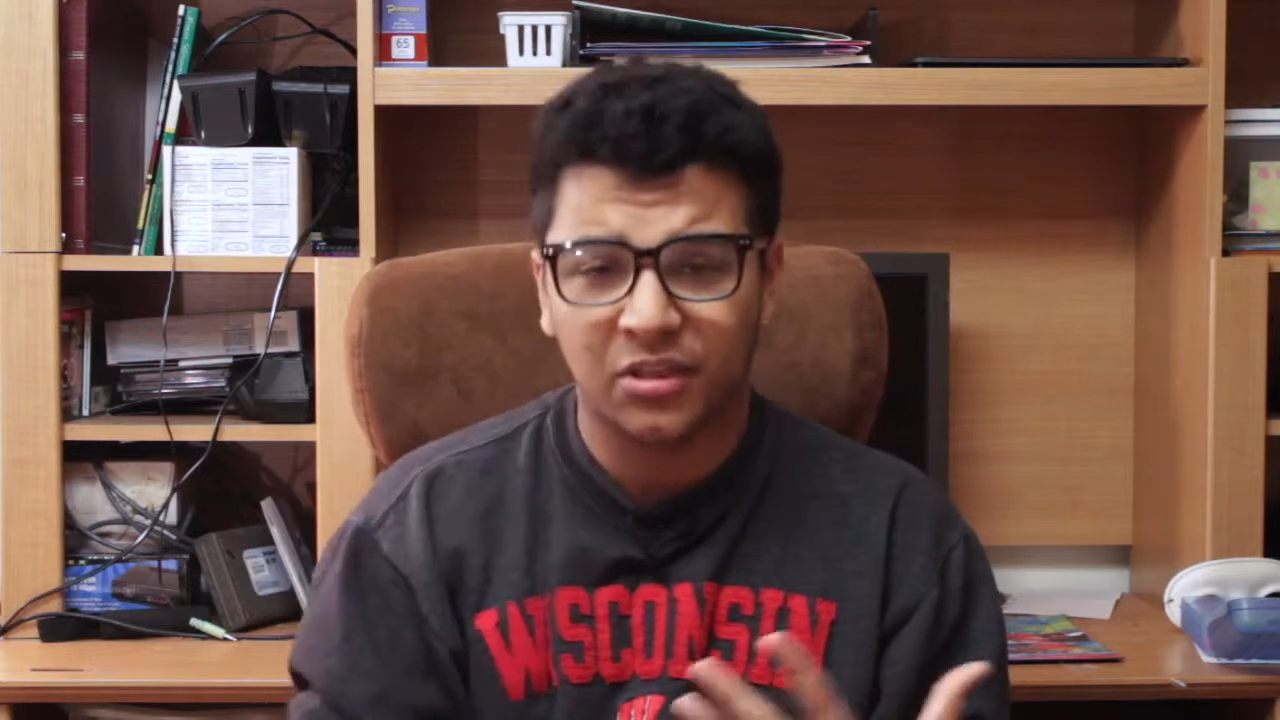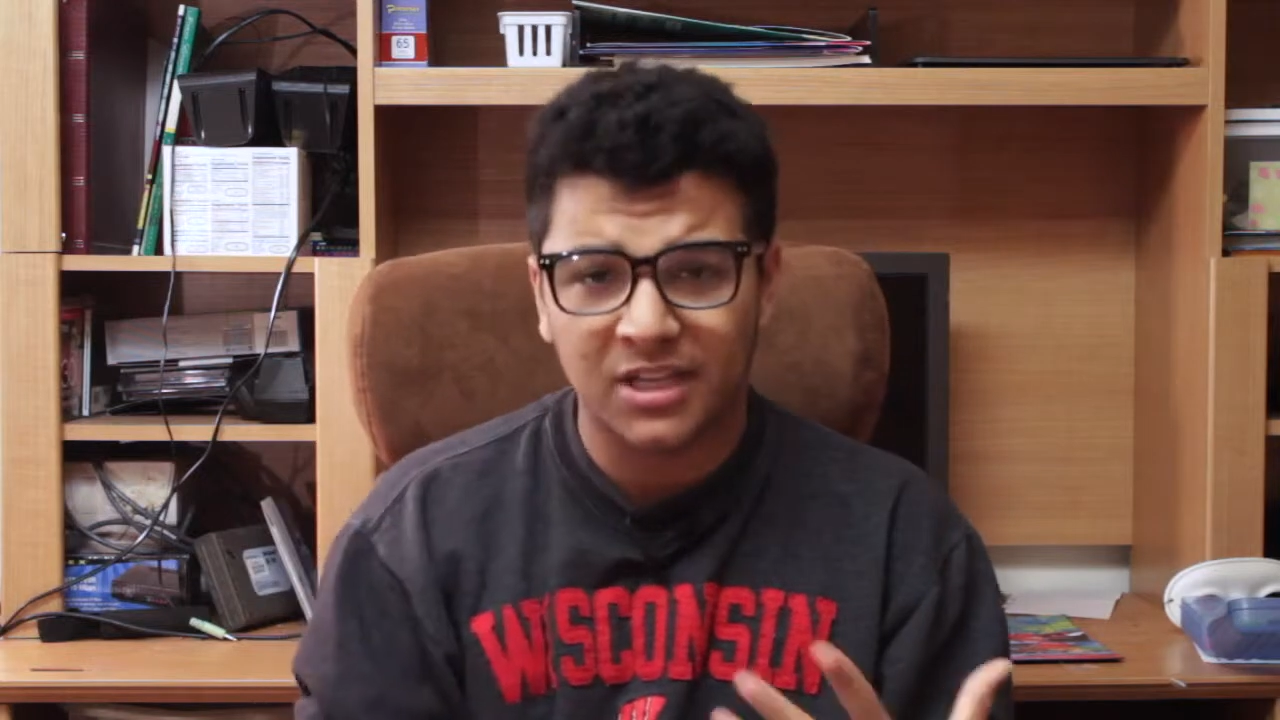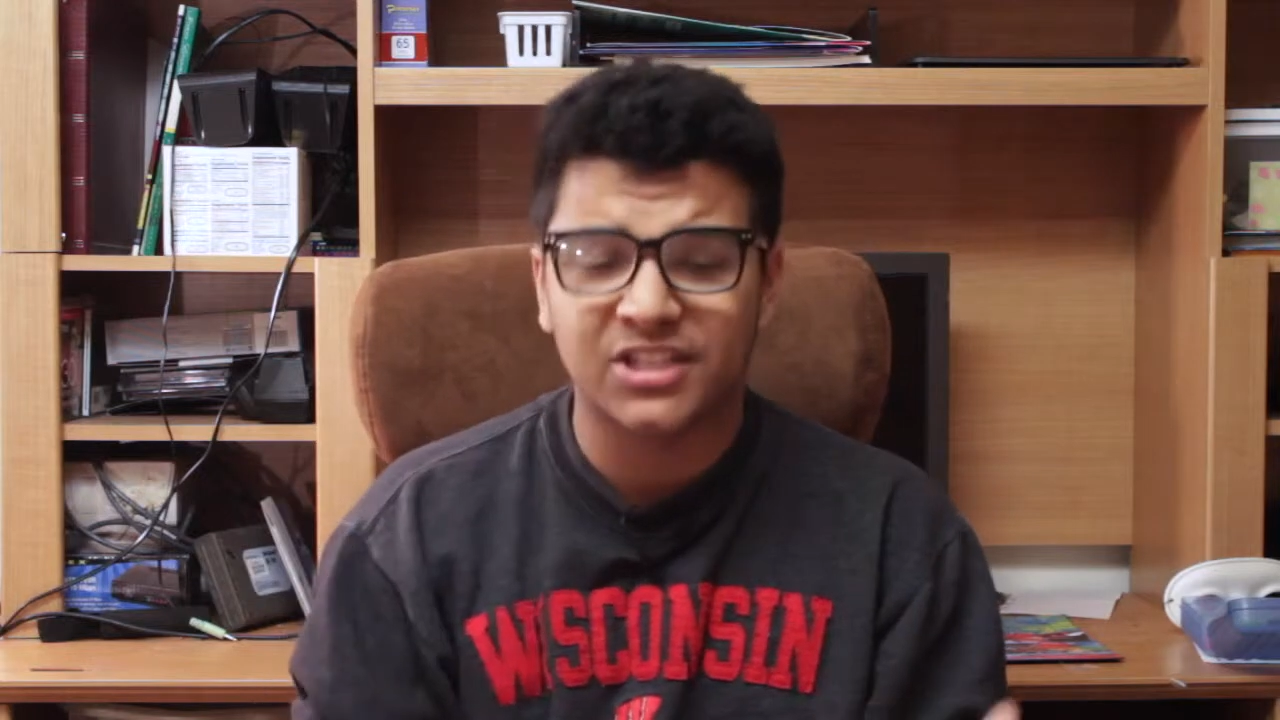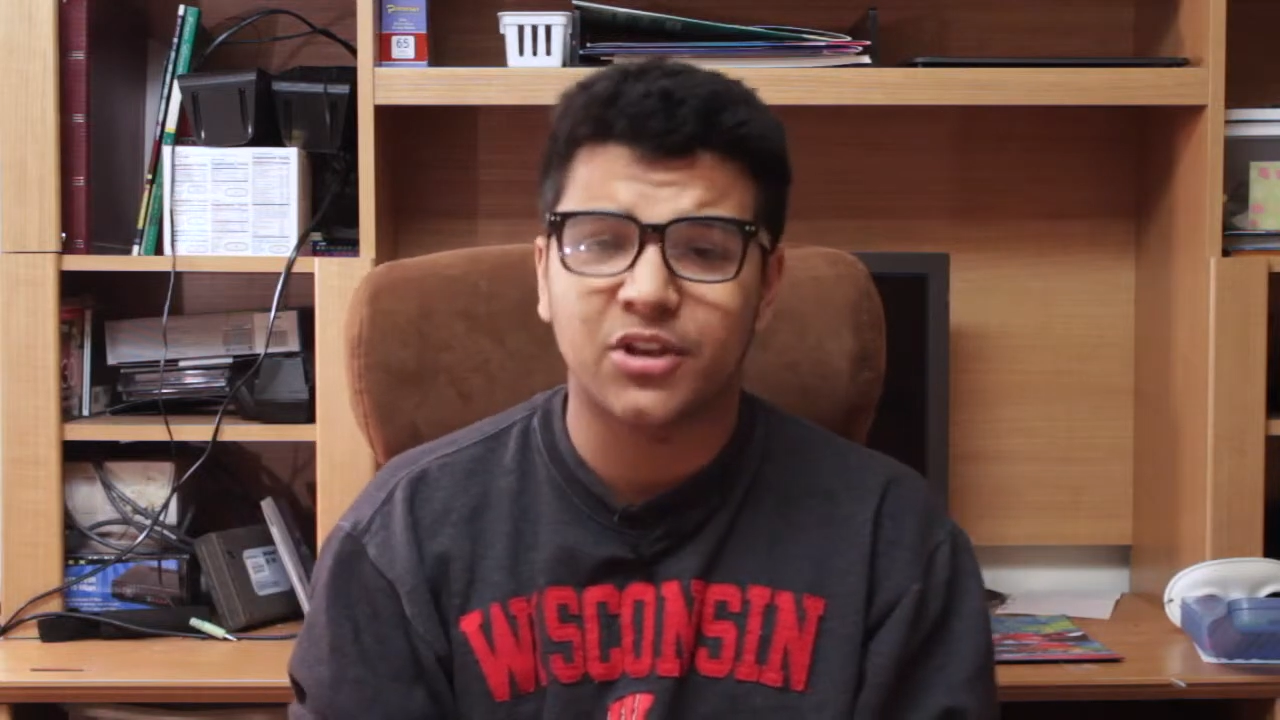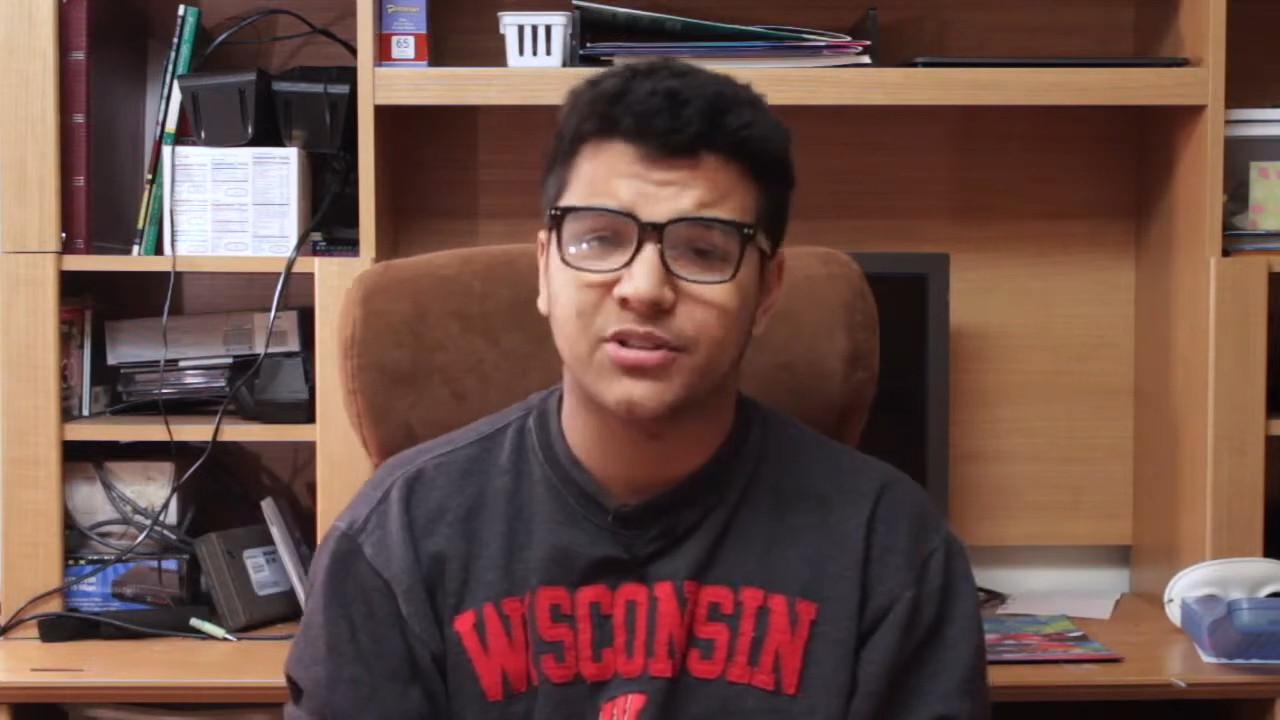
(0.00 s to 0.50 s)
The
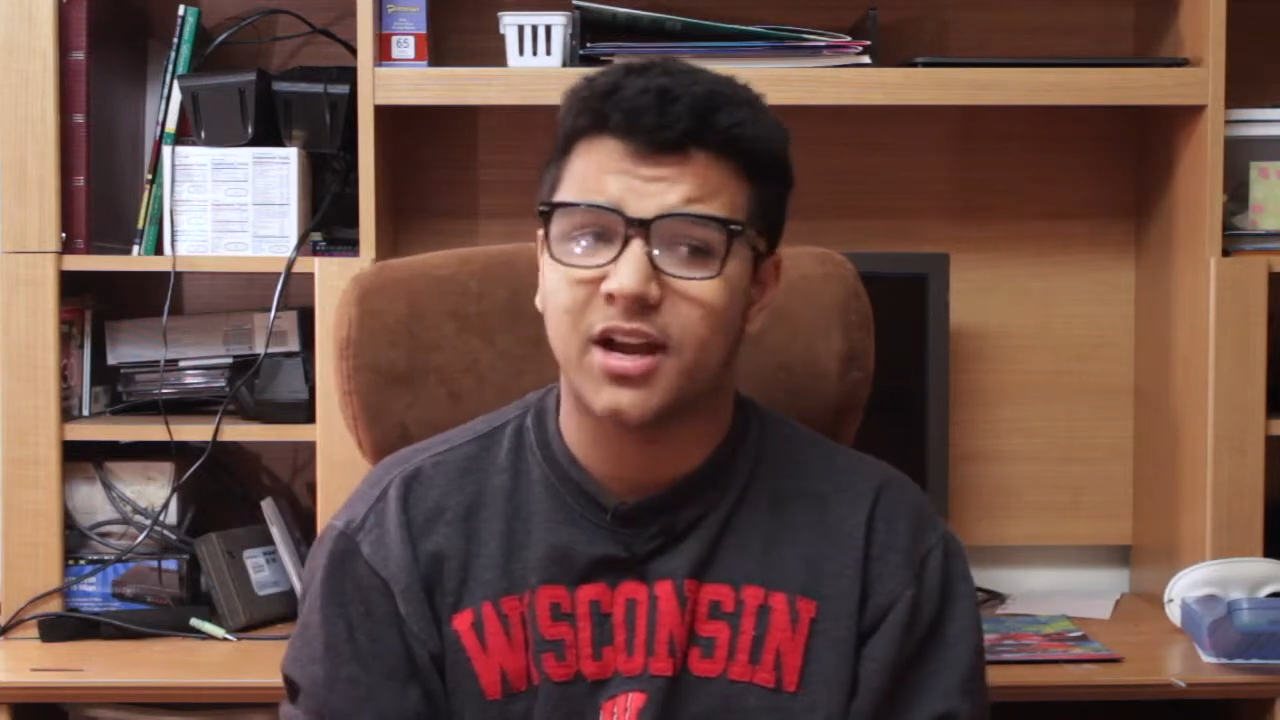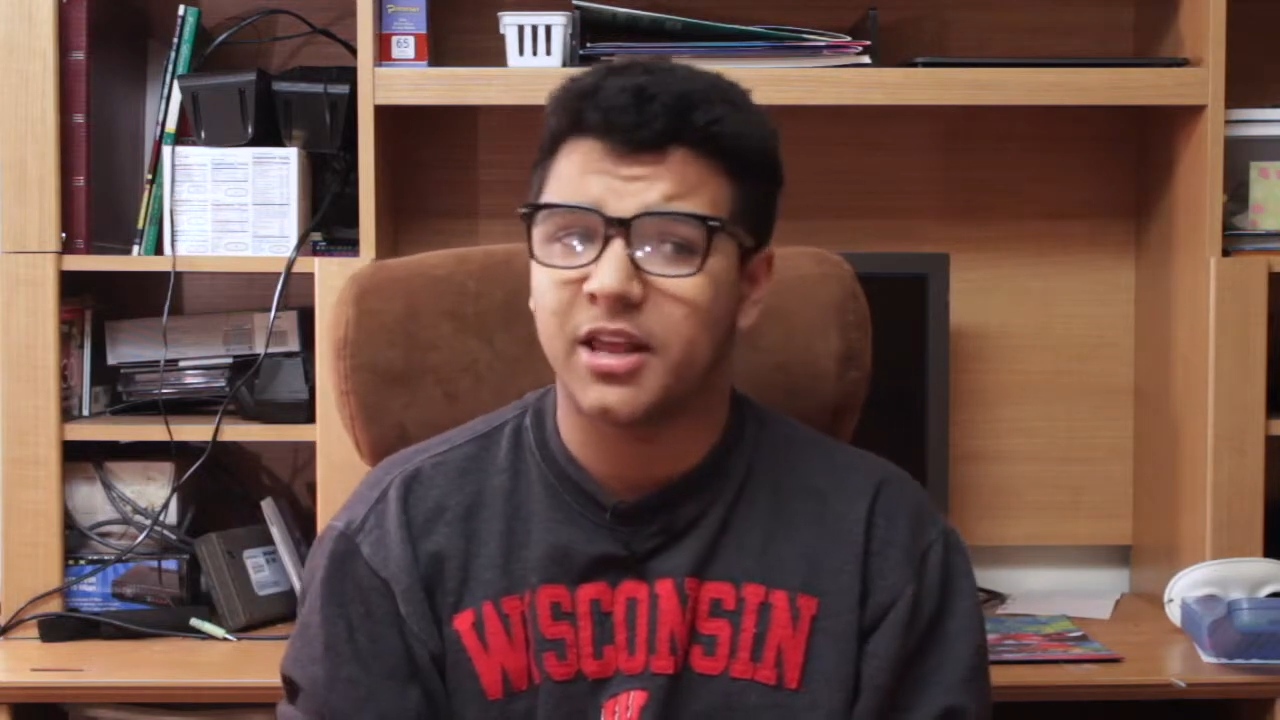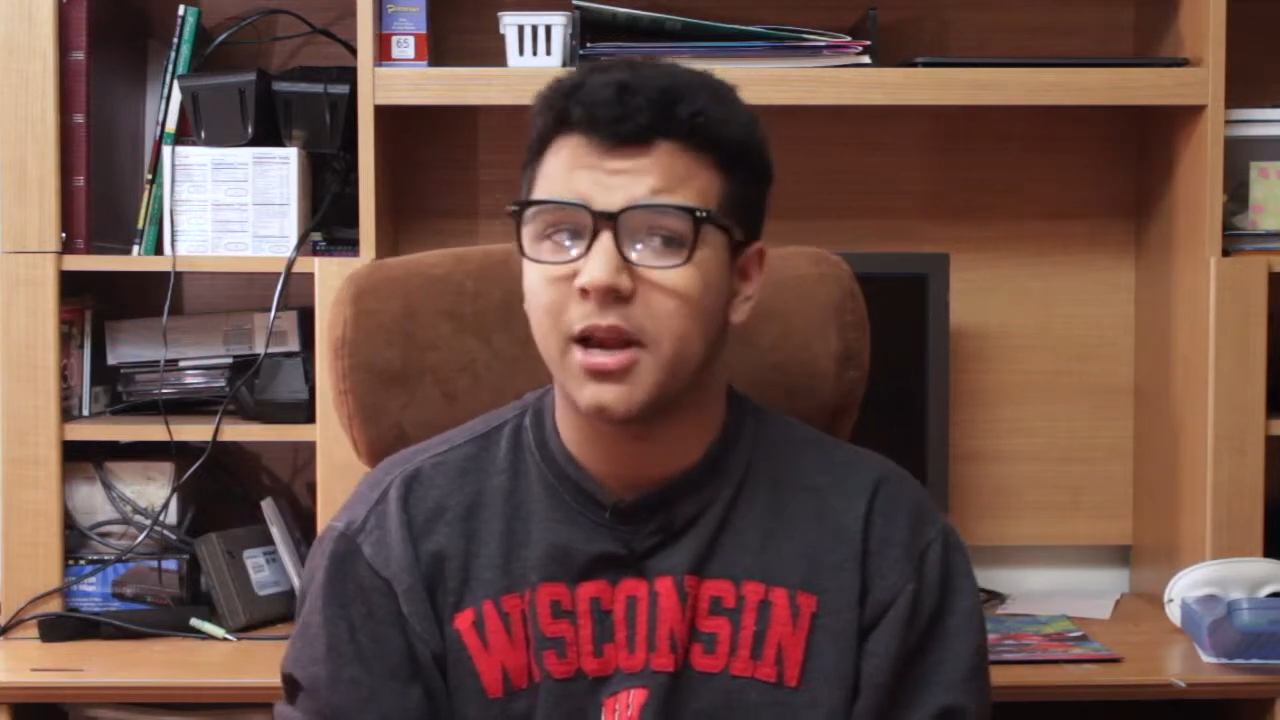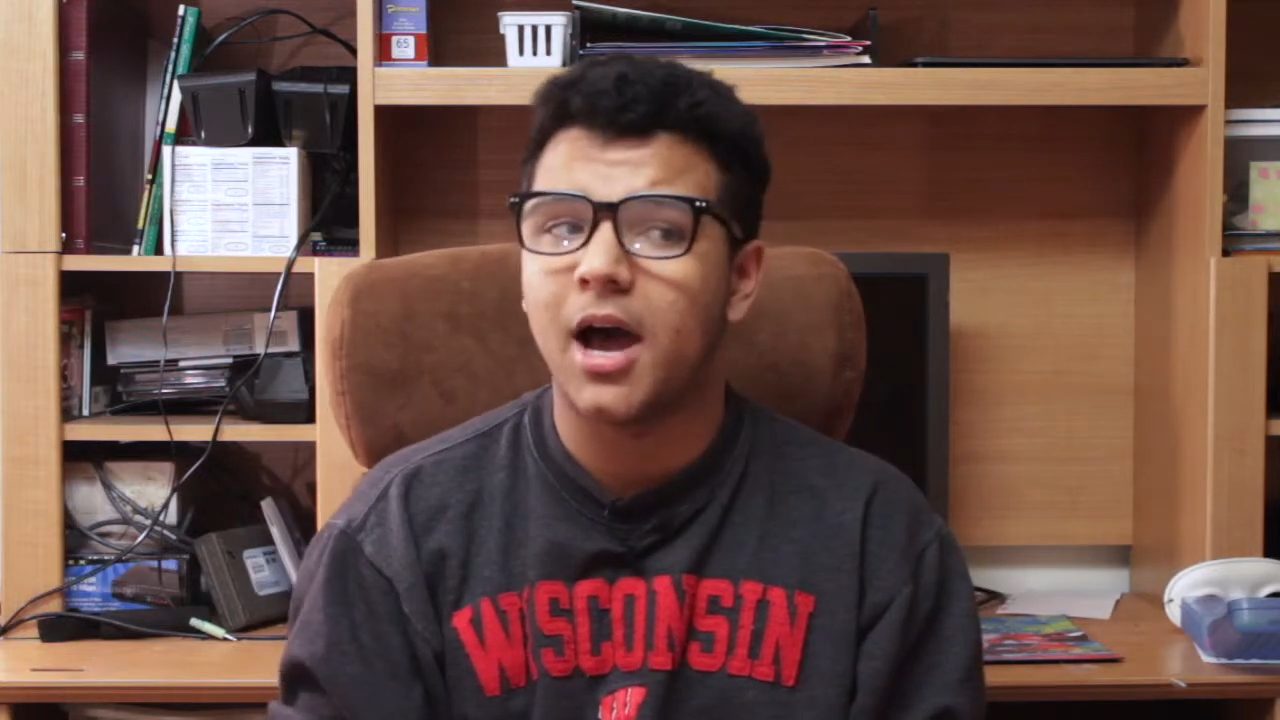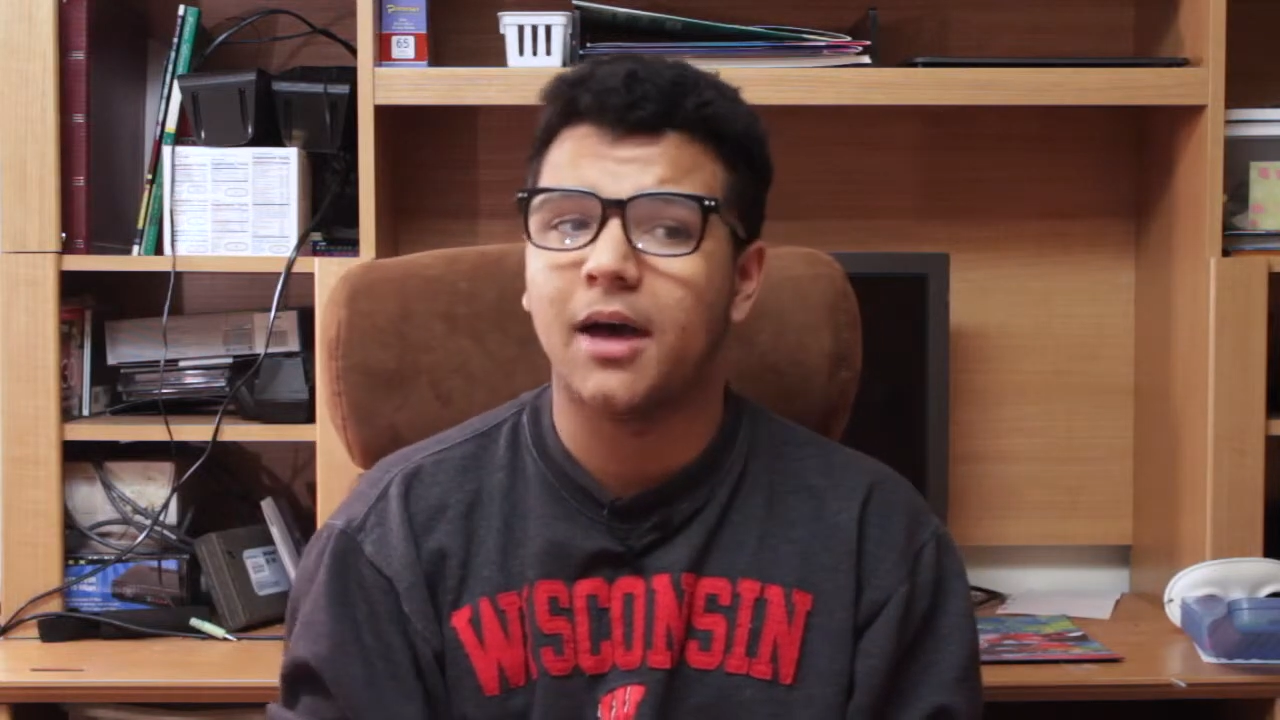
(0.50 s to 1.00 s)
list goes on and